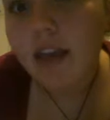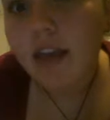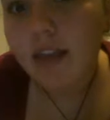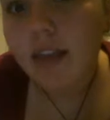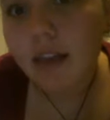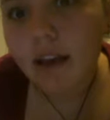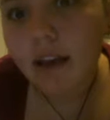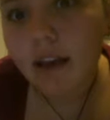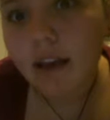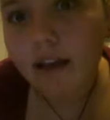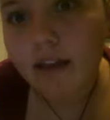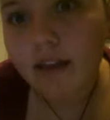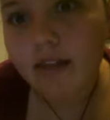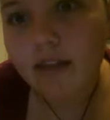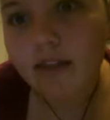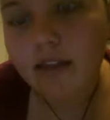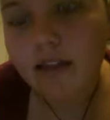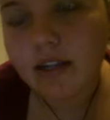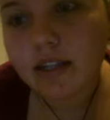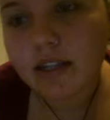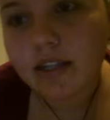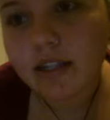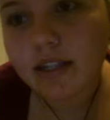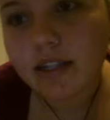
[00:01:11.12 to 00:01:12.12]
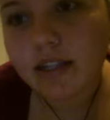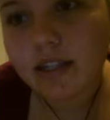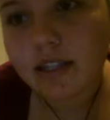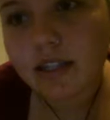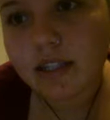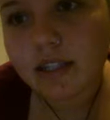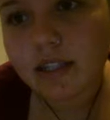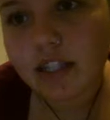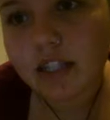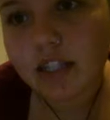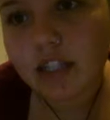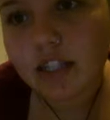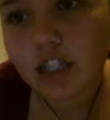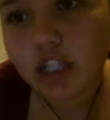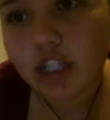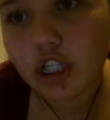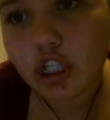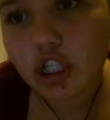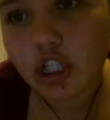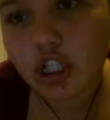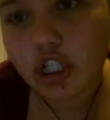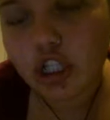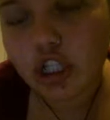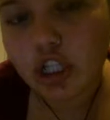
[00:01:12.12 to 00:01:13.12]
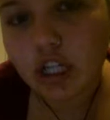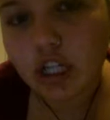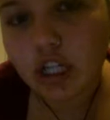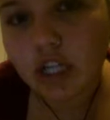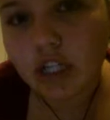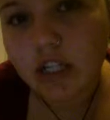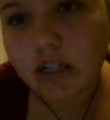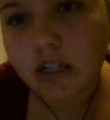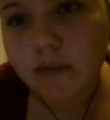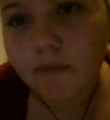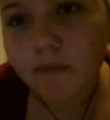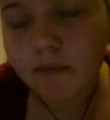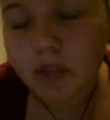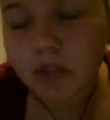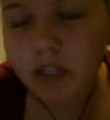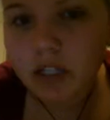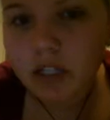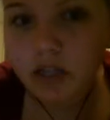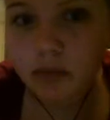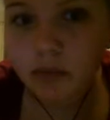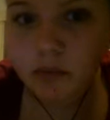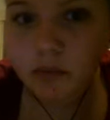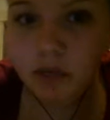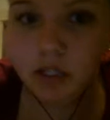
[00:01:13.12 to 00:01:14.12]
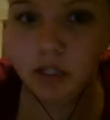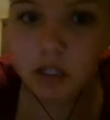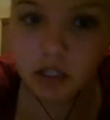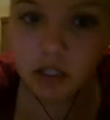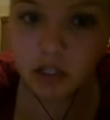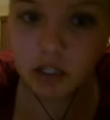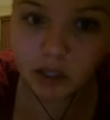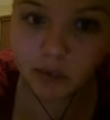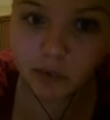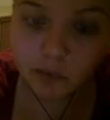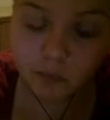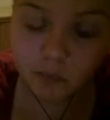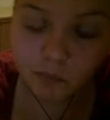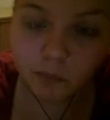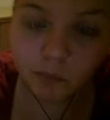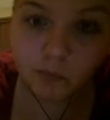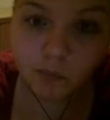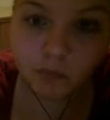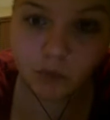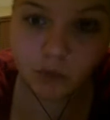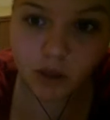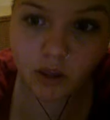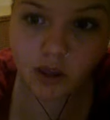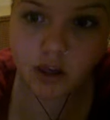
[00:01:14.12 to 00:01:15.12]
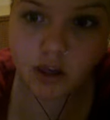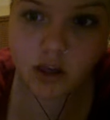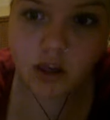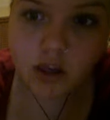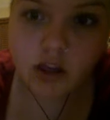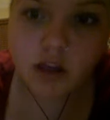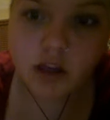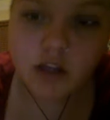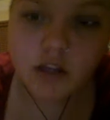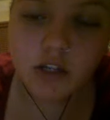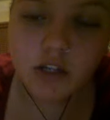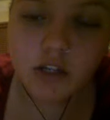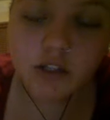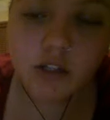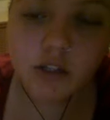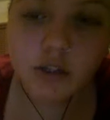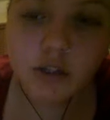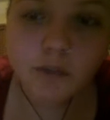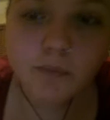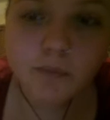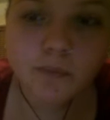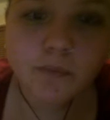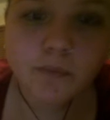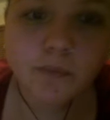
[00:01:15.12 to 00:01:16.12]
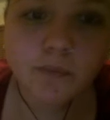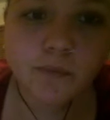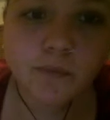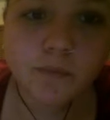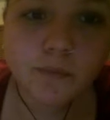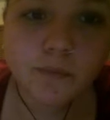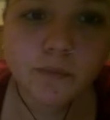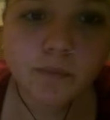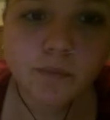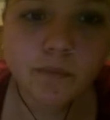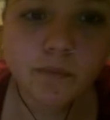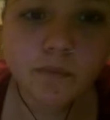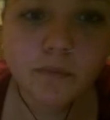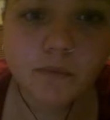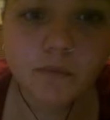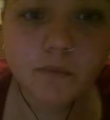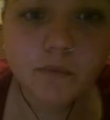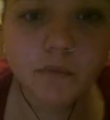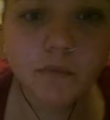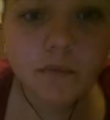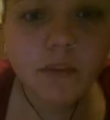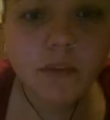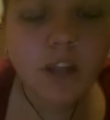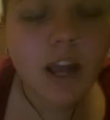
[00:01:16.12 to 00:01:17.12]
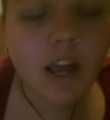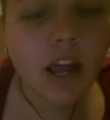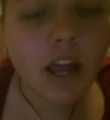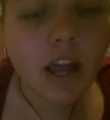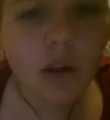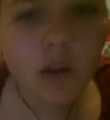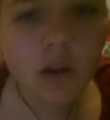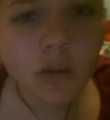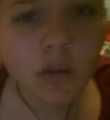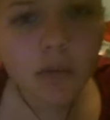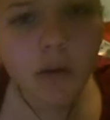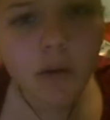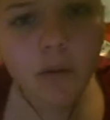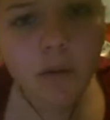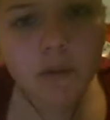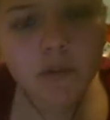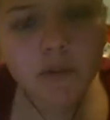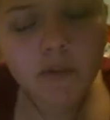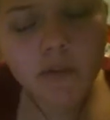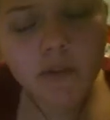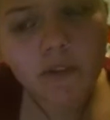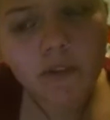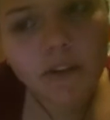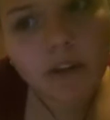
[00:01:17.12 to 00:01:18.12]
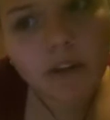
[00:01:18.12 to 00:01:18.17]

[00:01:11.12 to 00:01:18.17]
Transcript: Yeah, that's it. That's it, basically. So, I know I promised for a